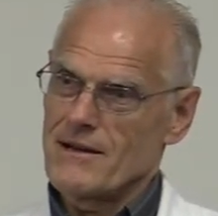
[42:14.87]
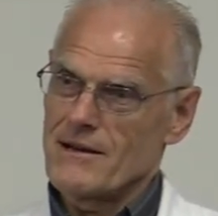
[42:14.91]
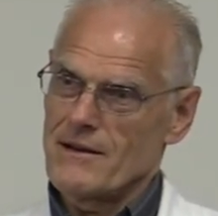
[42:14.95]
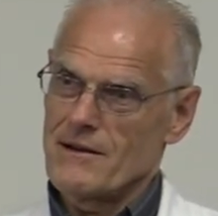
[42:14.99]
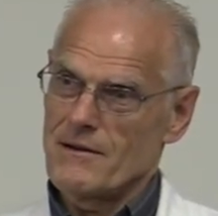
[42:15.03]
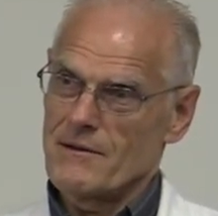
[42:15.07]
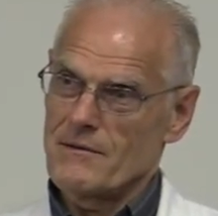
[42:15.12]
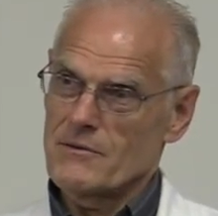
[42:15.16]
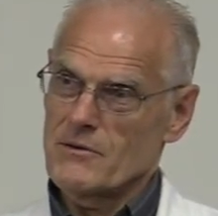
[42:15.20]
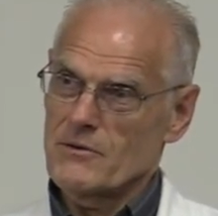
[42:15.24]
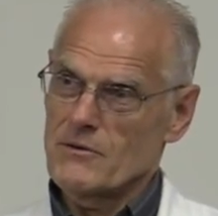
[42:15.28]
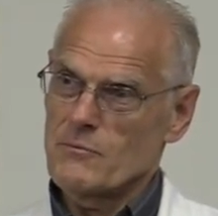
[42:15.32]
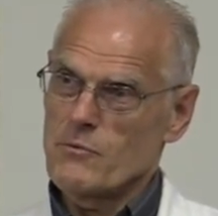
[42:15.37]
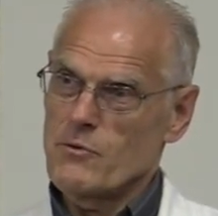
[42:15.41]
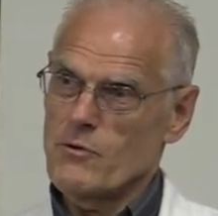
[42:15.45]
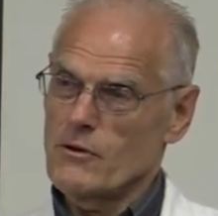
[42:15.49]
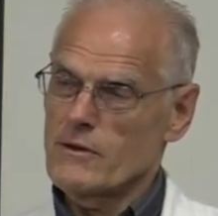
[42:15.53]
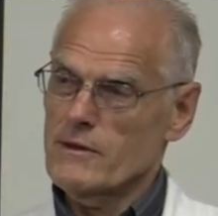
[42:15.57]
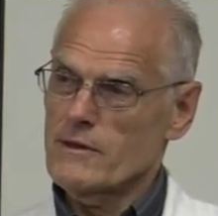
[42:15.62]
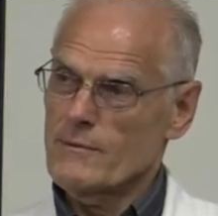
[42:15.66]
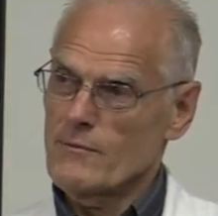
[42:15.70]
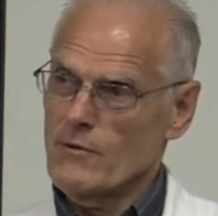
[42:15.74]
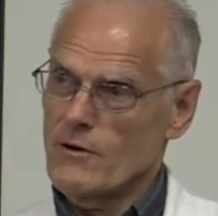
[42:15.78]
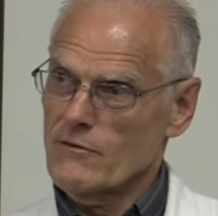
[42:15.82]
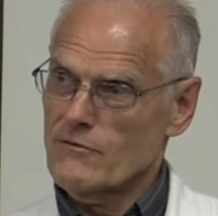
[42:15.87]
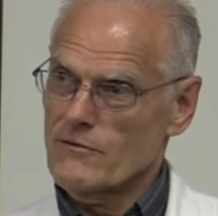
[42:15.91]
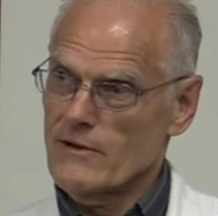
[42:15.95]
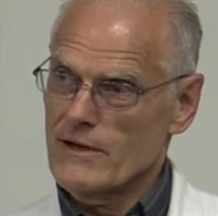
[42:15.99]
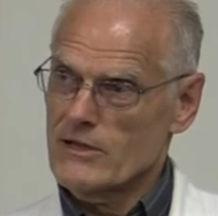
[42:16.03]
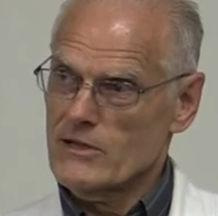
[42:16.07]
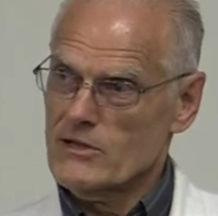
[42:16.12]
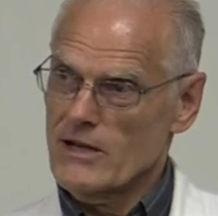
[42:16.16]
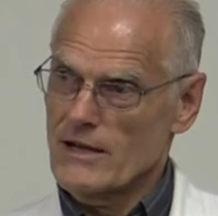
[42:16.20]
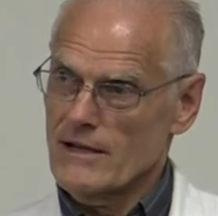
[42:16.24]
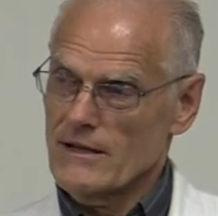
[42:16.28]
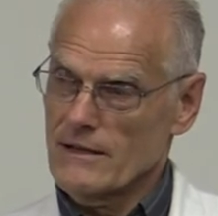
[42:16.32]
uh, you pull them off
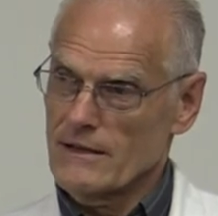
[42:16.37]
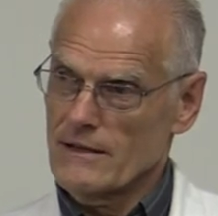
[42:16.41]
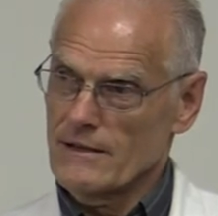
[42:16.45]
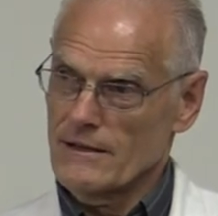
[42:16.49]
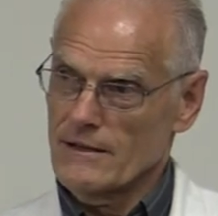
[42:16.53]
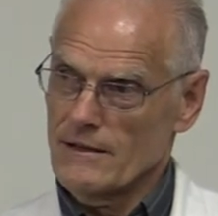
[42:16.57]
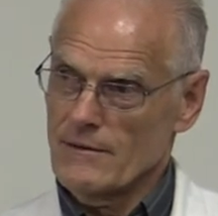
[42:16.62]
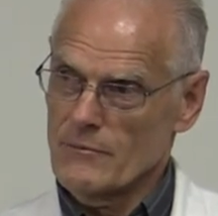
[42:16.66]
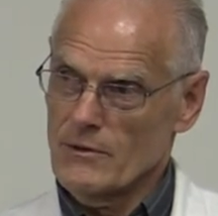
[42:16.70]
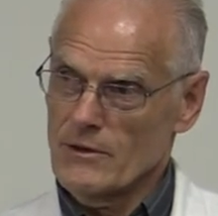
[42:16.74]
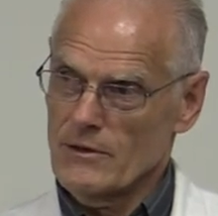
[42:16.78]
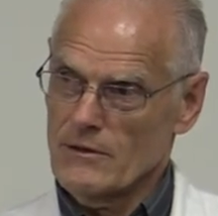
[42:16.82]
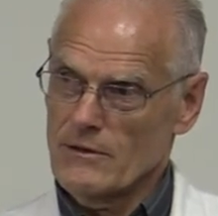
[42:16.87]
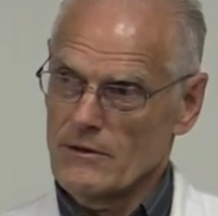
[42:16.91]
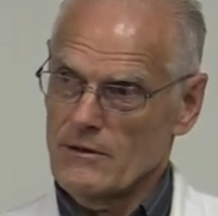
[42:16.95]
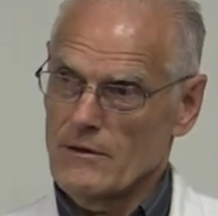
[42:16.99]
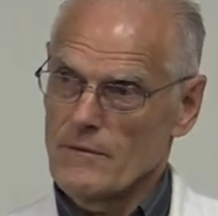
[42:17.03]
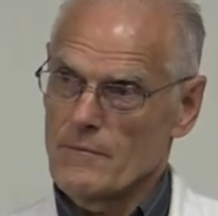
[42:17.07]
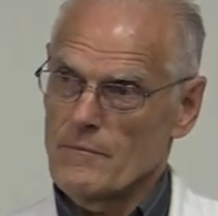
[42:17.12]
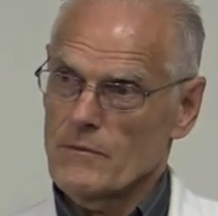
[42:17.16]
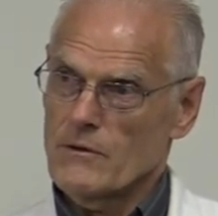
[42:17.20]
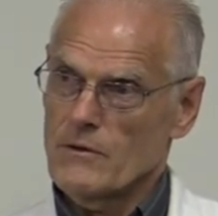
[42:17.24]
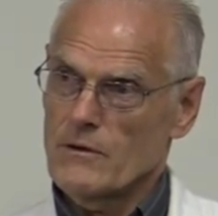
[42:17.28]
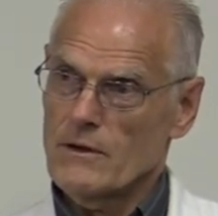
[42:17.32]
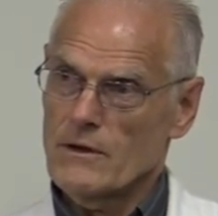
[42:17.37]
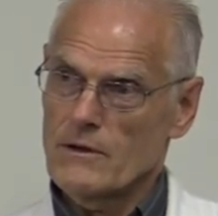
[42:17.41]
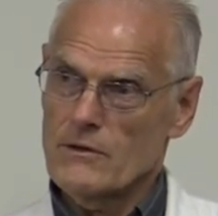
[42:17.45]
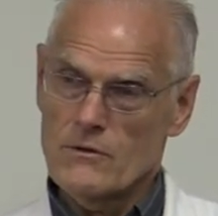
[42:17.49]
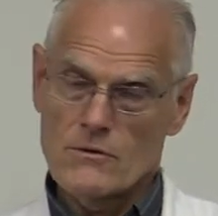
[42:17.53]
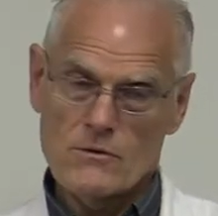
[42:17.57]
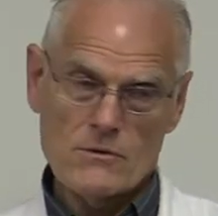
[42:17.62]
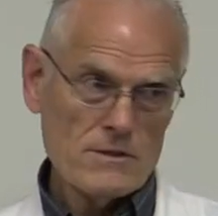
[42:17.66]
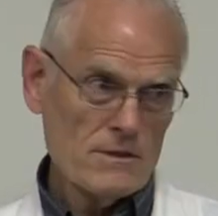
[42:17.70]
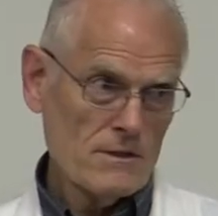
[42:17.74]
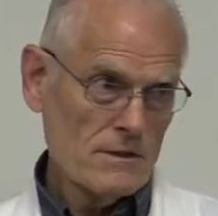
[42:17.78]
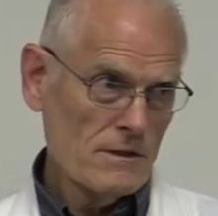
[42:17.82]
very gently. I mean, you can
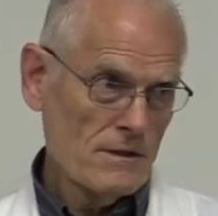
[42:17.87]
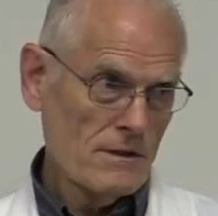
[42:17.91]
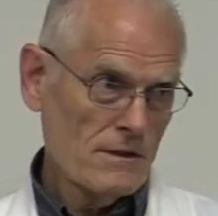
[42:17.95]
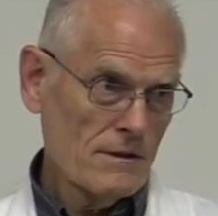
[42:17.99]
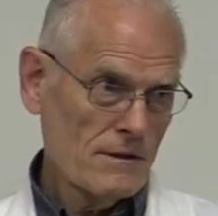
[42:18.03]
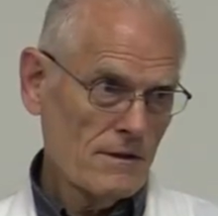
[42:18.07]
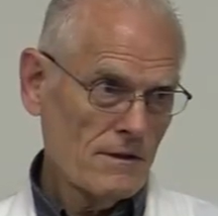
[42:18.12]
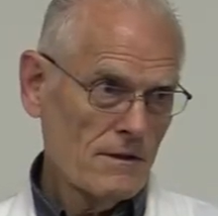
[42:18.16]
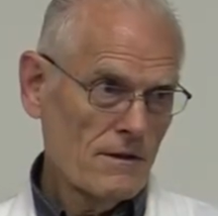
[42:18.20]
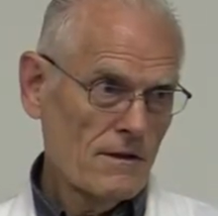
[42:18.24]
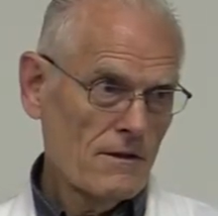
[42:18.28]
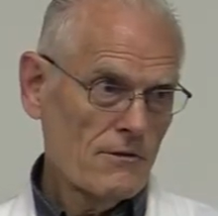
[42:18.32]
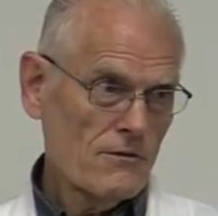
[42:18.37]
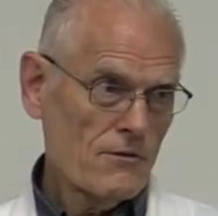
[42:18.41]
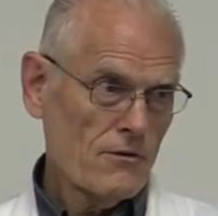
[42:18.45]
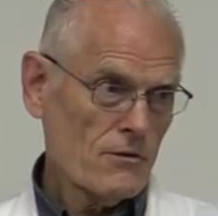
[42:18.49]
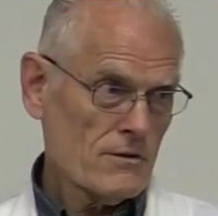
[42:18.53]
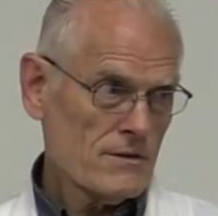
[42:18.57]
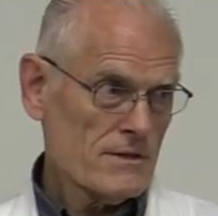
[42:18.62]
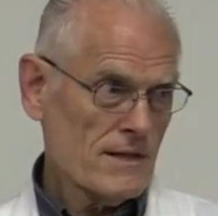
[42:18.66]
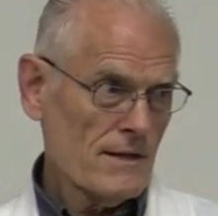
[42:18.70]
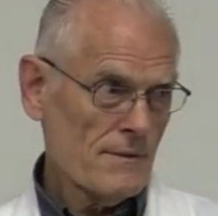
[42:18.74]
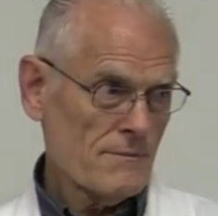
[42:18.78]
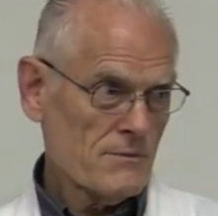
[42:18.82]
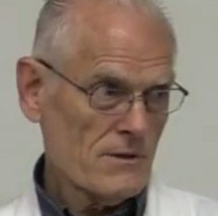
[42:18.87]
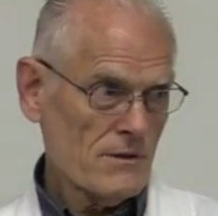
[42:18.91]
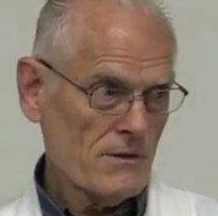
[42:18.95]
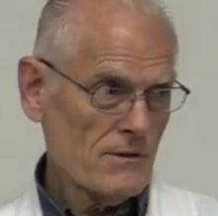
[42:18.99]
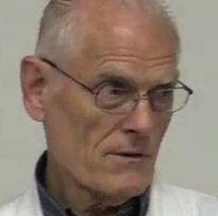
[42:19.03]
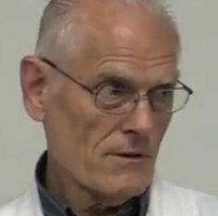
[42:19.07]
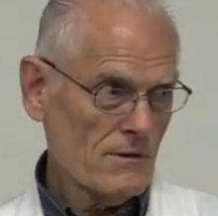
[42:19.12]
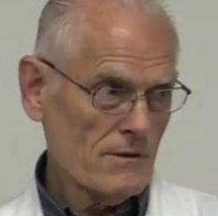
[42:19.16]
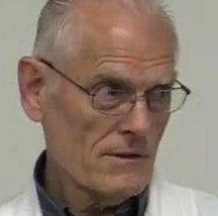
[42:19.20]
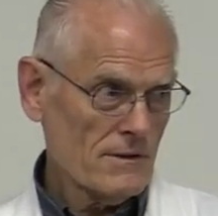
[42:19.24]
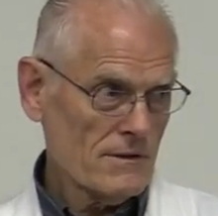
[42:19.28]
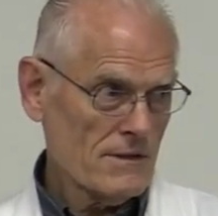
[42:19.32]
use uh, forceps, you
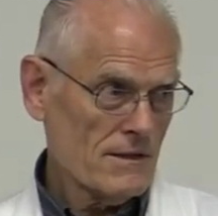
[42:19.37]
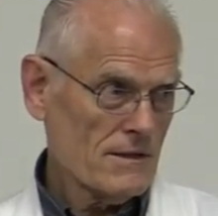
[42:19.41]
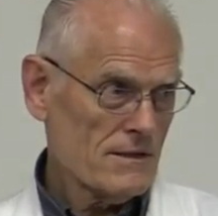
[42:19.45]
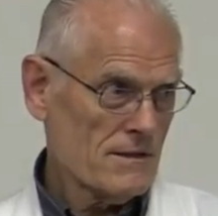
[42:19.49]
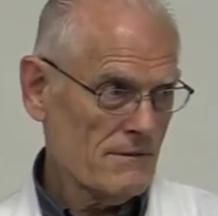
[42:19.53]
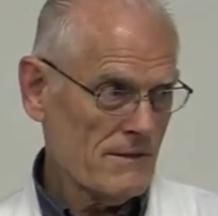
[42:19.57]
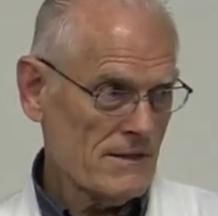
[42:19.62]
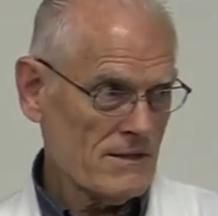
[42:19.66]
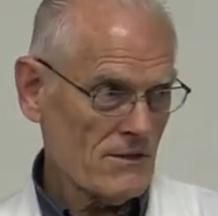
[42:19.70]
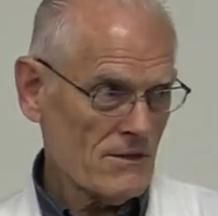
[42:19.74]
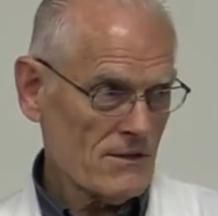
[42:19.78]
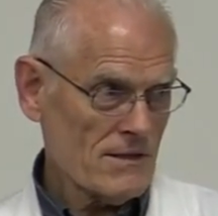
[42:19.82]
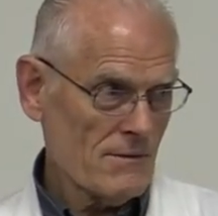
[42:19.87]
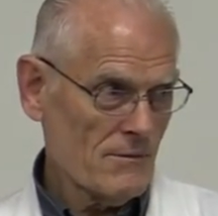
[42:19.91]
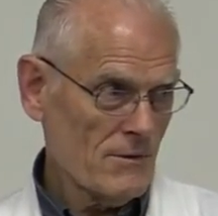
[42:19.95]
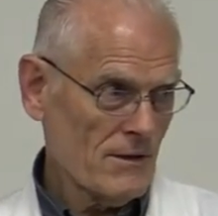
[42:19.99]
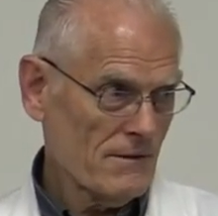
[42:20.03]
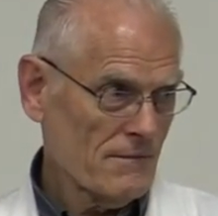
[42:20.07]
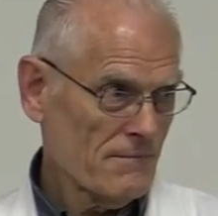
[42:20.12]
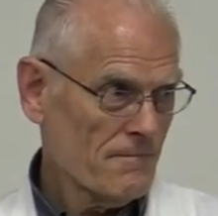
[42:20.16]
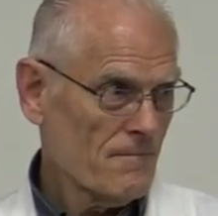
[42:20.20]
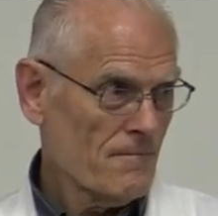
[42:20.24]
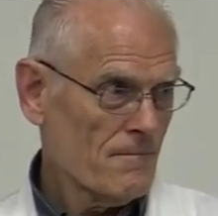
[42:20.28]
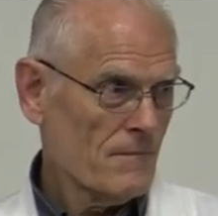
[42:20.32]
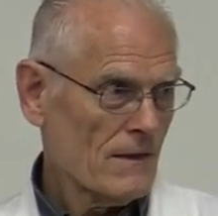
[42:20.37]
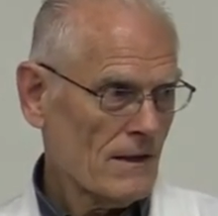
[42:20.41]
know, tweezers. I mean,